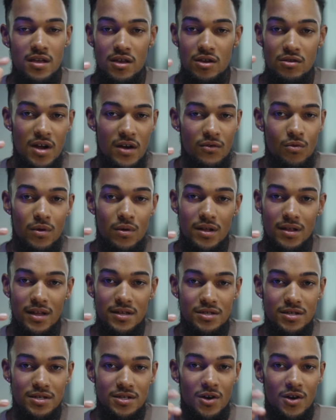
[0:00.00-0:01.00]
You never want to
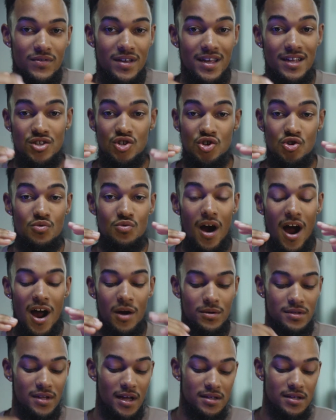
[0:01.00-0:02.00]
let yourself get too high
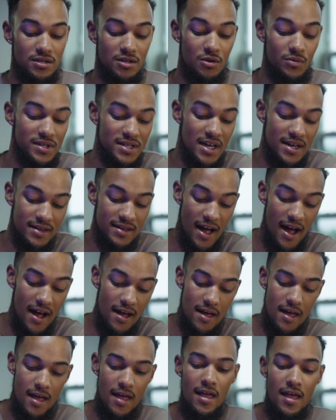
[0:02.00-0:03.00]
with that. So we take
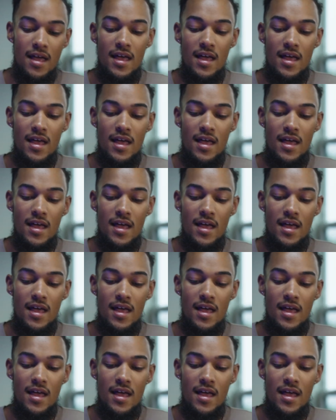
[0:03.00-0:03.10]
that,